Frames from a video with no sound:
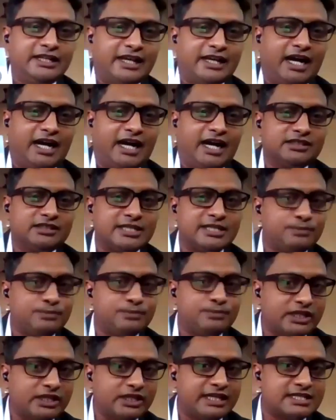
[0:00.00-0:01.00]
and this
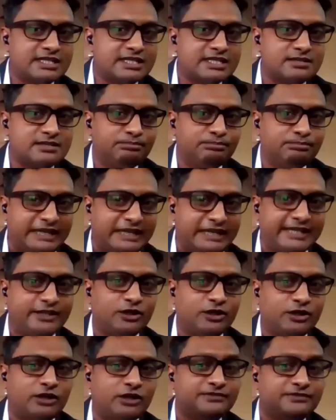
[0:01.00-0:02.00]
book is made
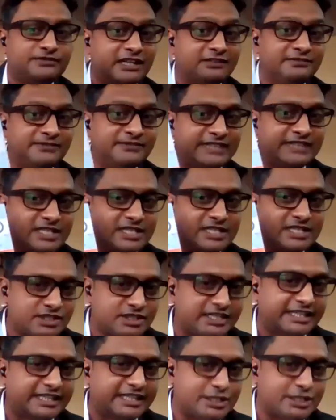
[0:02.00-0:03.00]
of every
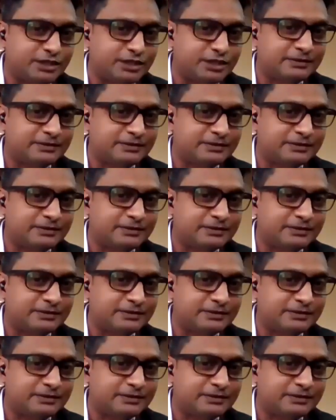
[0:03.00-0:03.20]
state.